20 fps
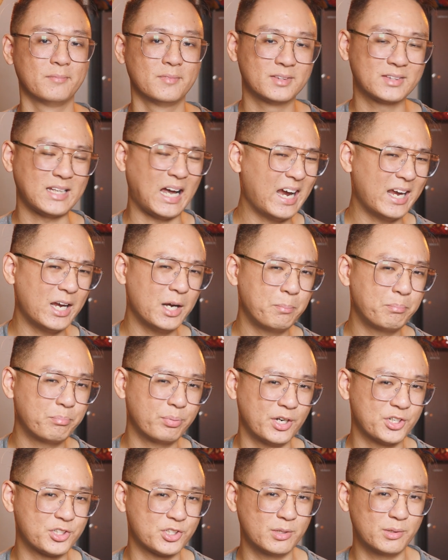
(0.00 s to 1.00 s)
tire
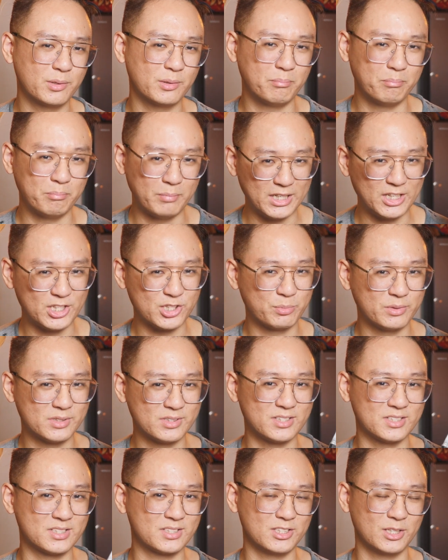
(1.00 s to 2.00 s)
pressure management
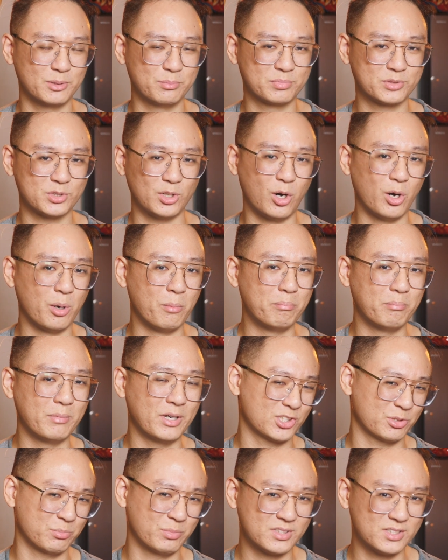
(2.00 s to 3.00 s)
systems or
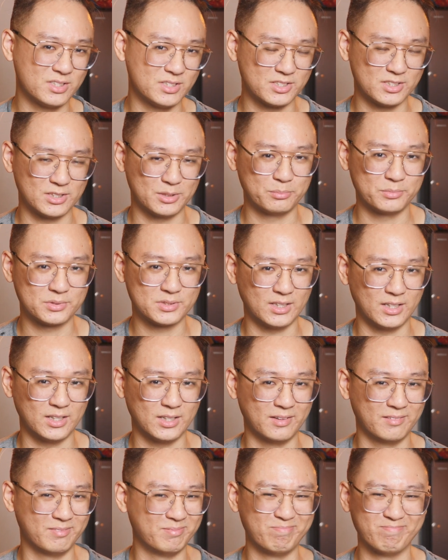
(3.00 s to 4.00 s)
measurement systems,
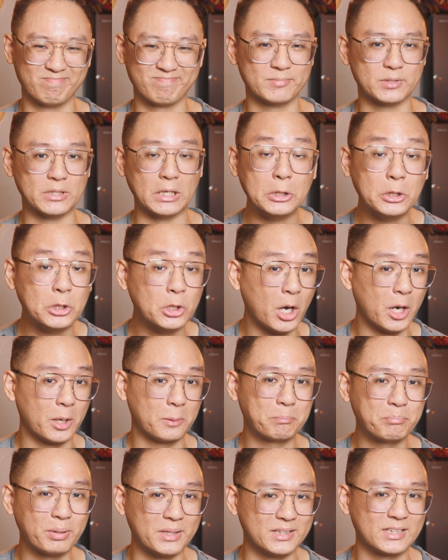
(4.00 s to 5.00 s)
they're
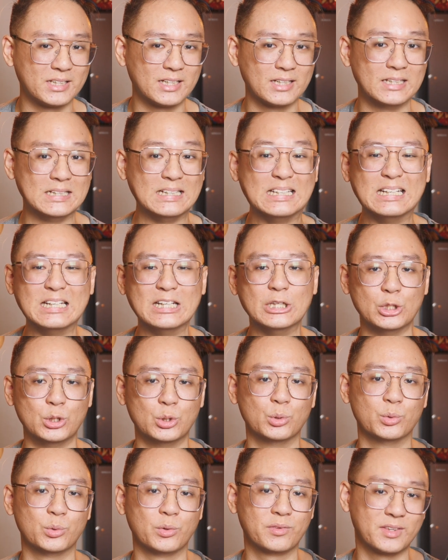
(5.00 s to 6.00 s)
not particularly
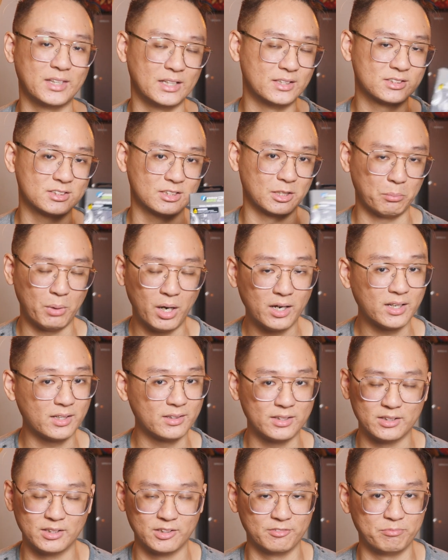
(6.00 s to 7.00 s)
new things in the market.
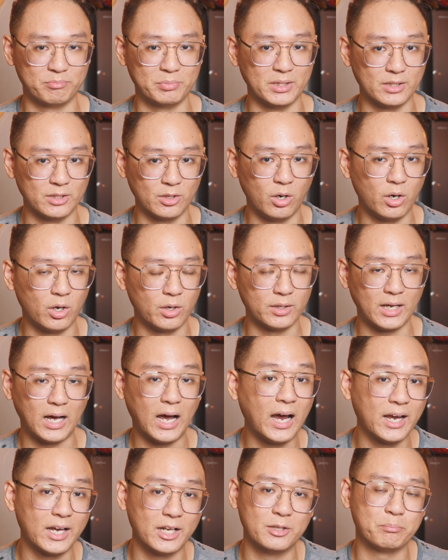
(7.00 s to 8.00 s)
They've been on
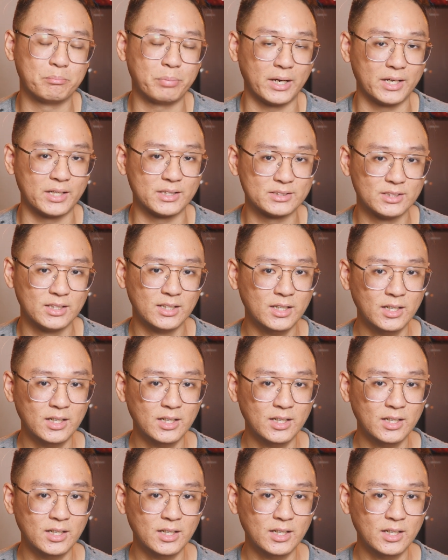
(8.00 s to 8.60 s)
high-end bikes